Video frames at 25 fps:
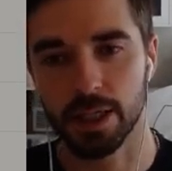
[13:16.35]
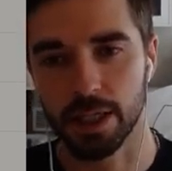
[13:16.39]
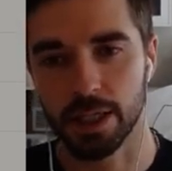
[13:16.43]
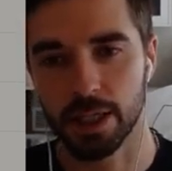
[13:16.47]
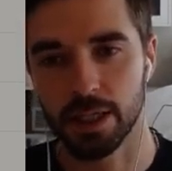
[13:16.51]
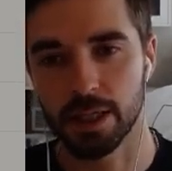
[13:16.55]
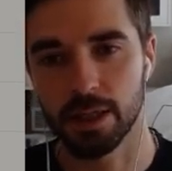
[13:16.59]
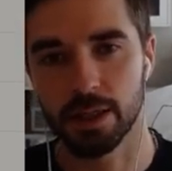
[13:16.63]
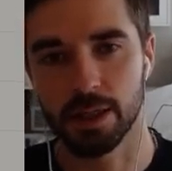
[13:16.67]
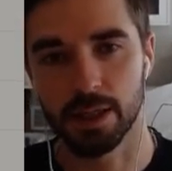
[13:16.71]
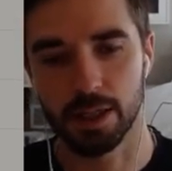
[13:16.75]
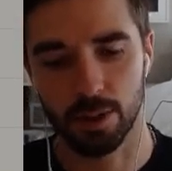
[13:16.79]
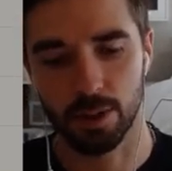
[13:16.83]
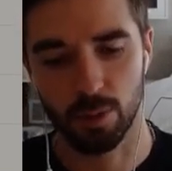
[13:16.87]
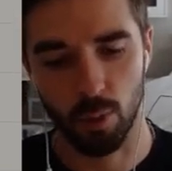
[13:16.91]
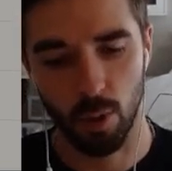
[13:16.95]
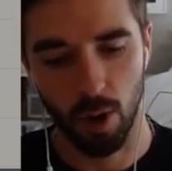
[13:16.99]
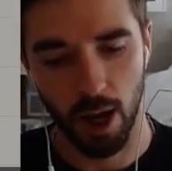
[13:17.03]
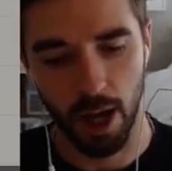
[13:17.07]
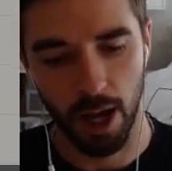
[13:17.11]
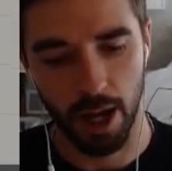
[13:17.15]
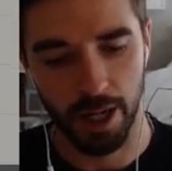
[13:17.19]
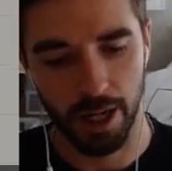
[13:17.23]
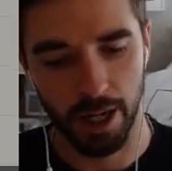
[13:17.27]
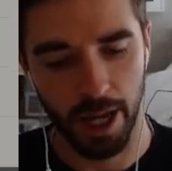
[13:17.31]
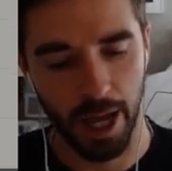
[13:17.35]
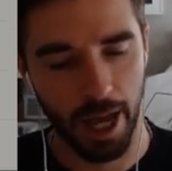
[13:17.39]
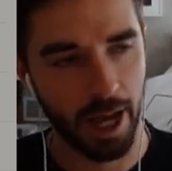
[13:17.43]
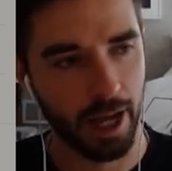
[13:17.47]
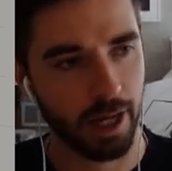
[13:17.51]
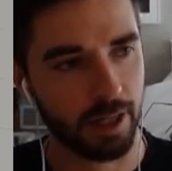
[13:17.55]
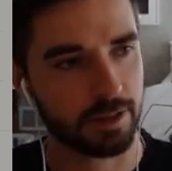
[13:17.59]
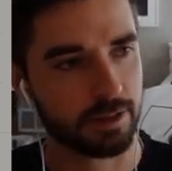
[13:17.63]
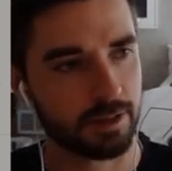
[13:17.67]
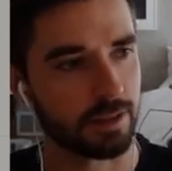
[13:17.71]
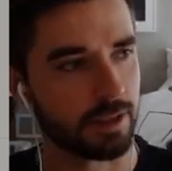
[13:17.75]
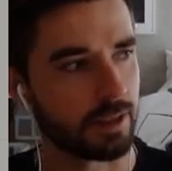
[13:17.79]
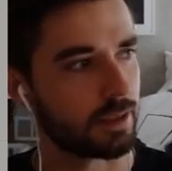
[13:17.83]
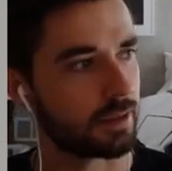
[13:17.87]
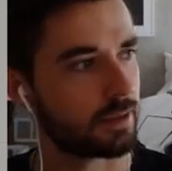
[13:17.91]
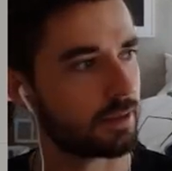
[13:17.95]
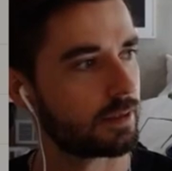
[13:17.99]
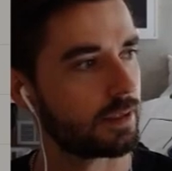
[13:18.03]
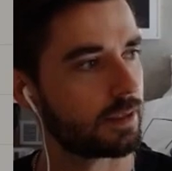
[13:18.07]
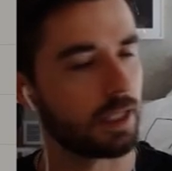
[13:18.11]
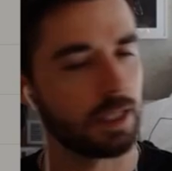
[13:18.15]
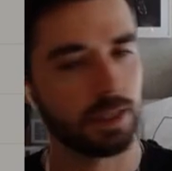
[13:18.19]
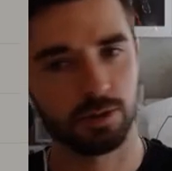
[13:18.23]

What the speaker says: in the y-axis.